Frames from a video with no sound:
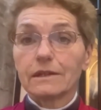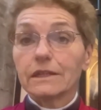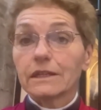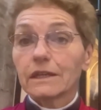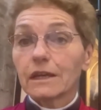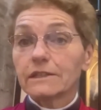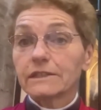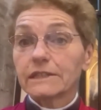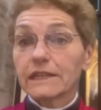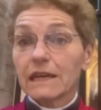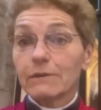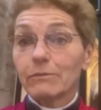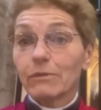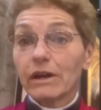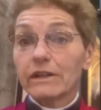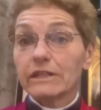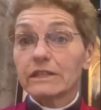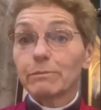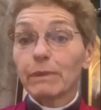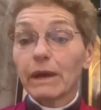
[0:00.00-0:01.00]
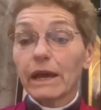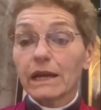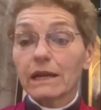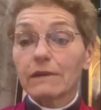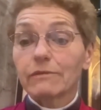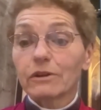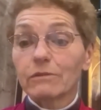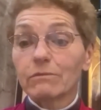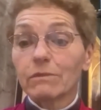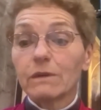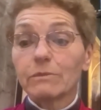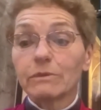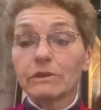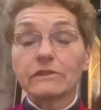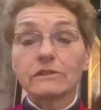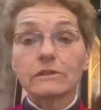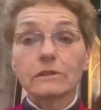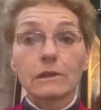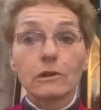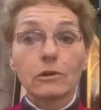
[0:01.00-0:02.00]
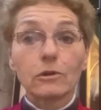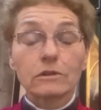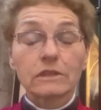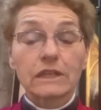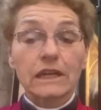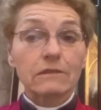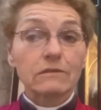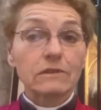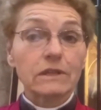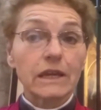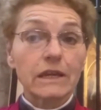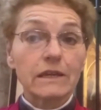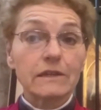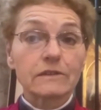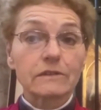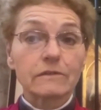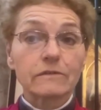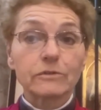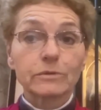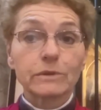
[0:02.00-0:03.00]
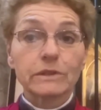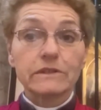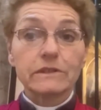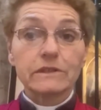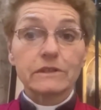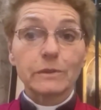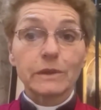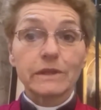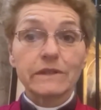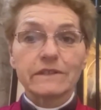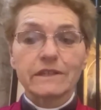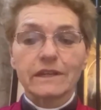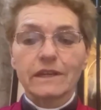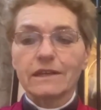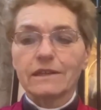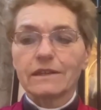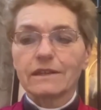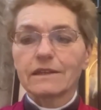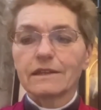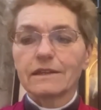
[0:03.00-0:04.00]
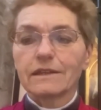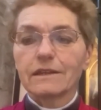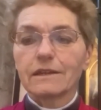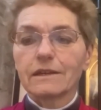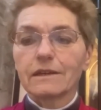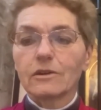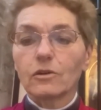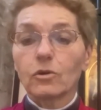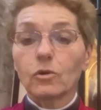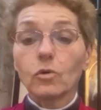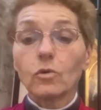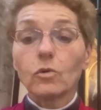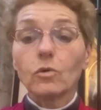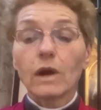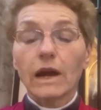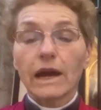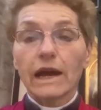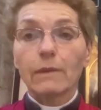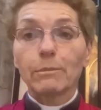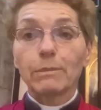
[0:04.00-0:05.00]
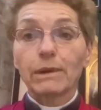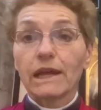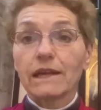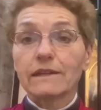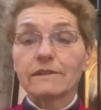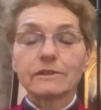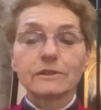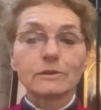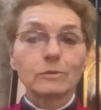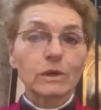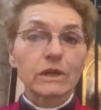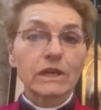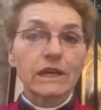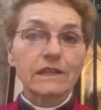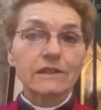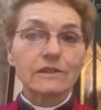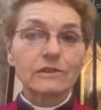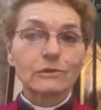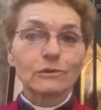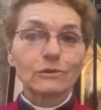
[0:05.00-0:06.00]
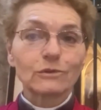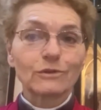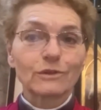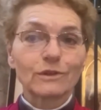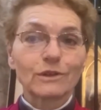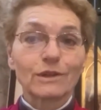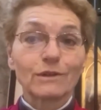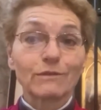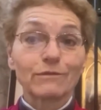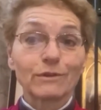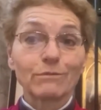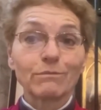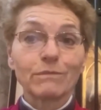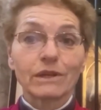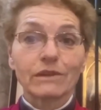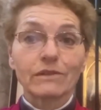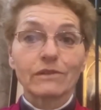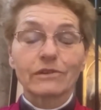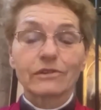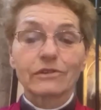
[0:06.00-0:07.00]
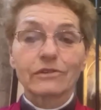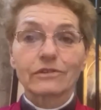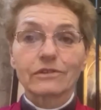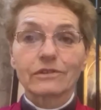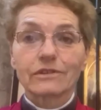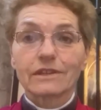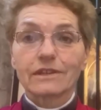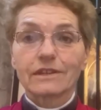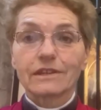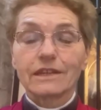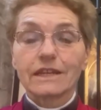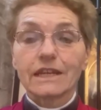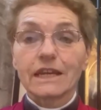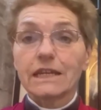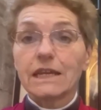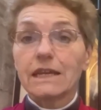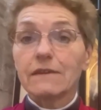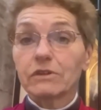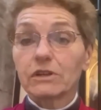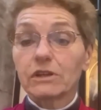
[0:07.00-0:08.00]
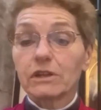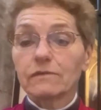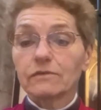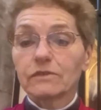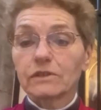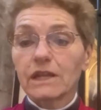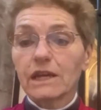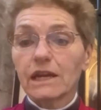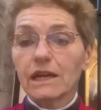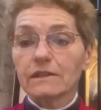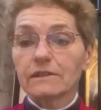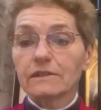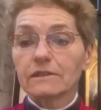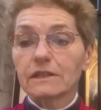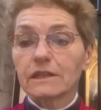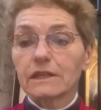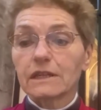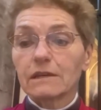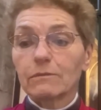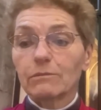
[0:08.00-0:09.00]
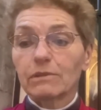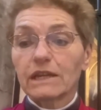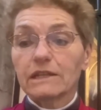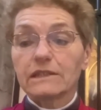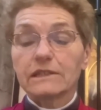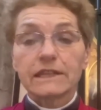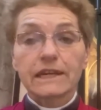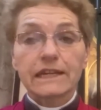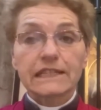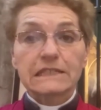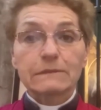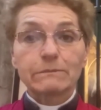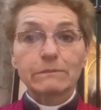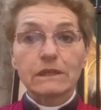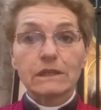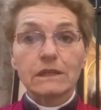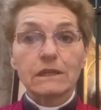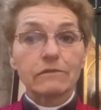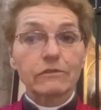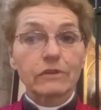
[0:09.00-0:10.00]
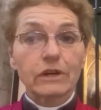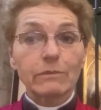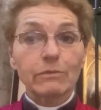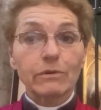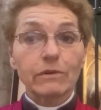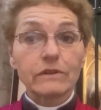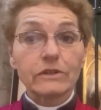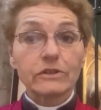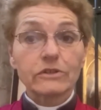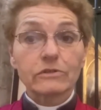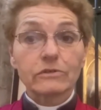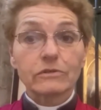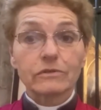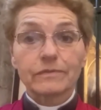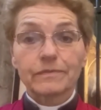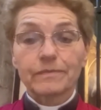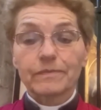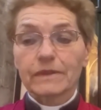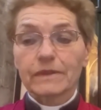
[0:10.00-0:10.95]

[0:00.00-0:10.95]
Casting our minds back for a moment to the lockdown days of 2020, all our plans were cancelled for months. And even after that, plans had to be very provisional.